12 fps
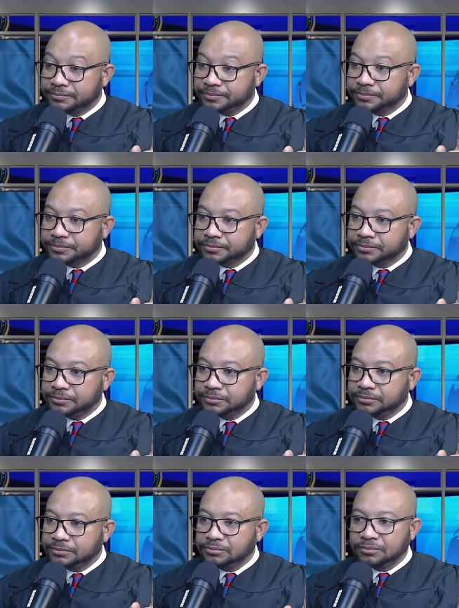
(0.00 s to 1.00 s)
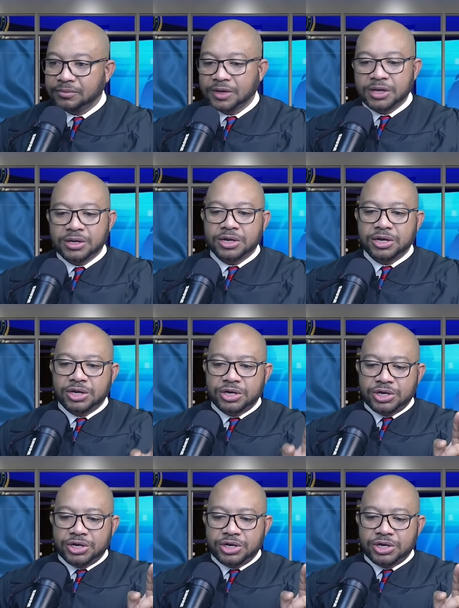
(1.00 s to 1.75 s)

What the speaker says: Nobody speaks.